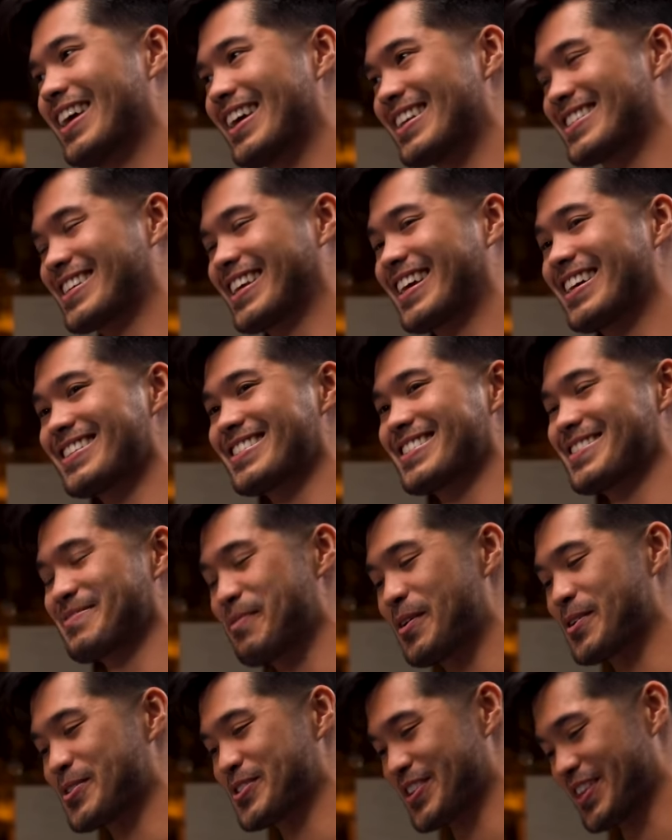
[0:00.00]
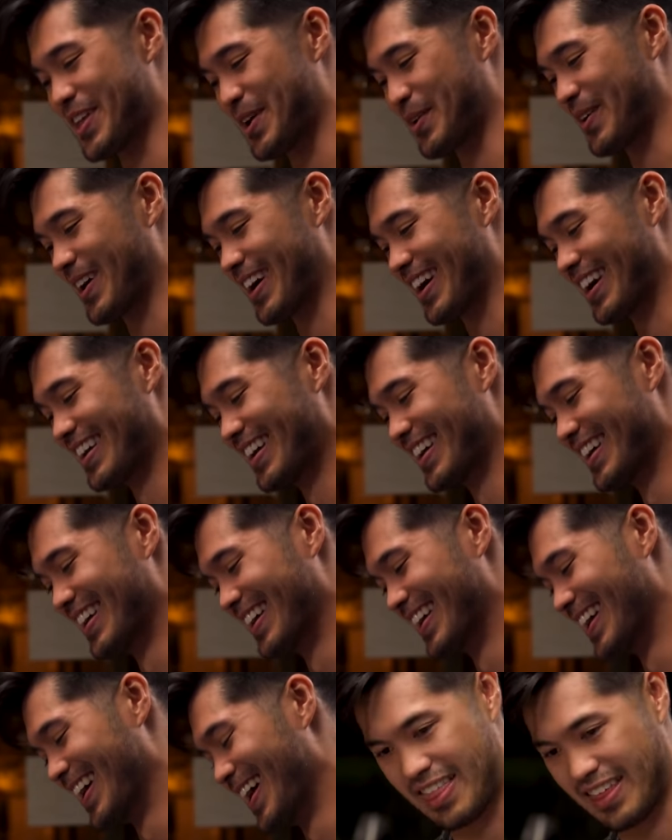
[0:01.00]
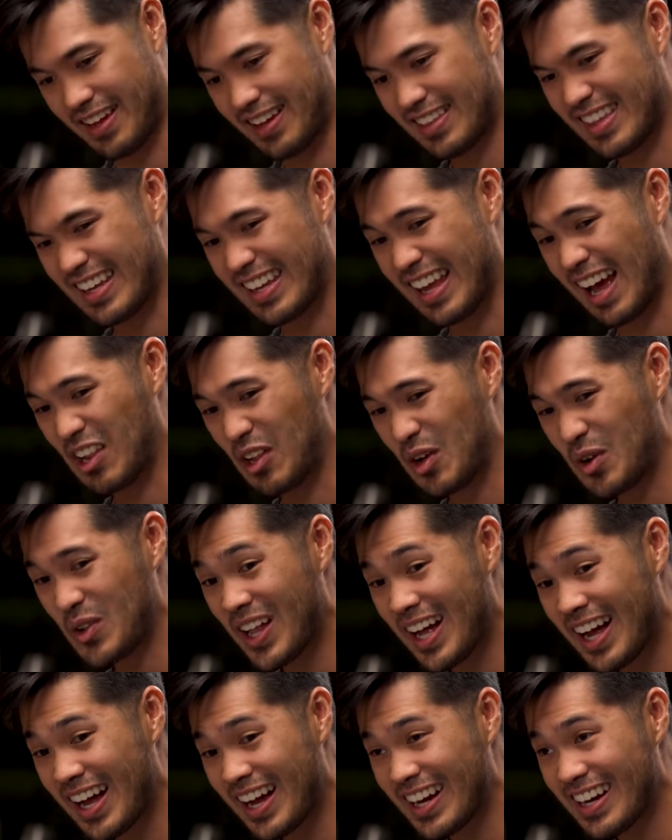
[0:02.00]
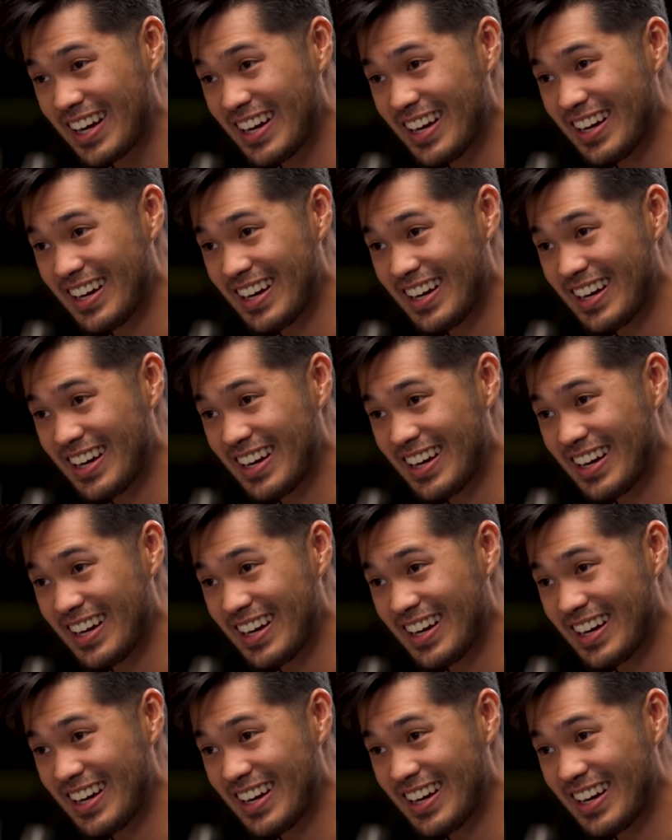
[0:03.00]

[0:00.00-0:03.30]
it's because mostly. I were, was just. I think the yellow line.